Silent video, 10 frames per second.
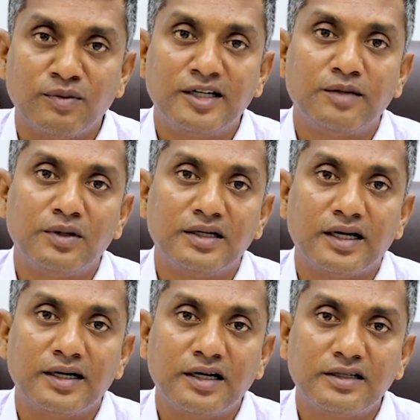multiple
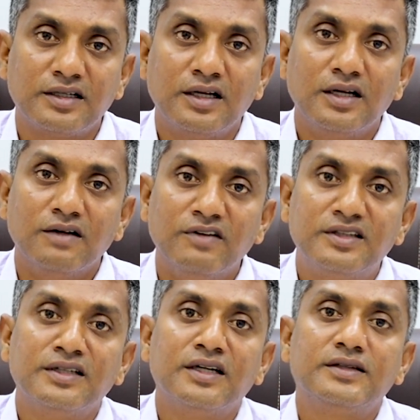targets
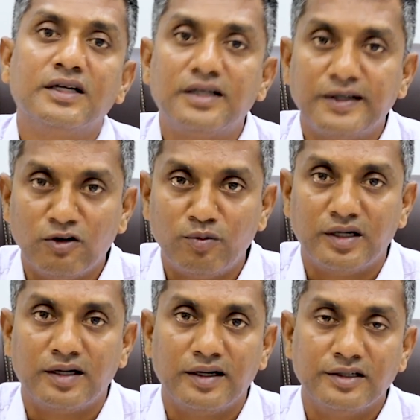within a 30
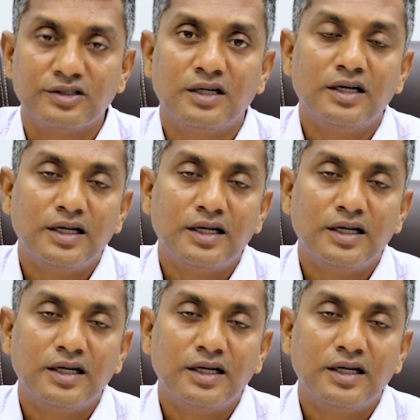kilometer range.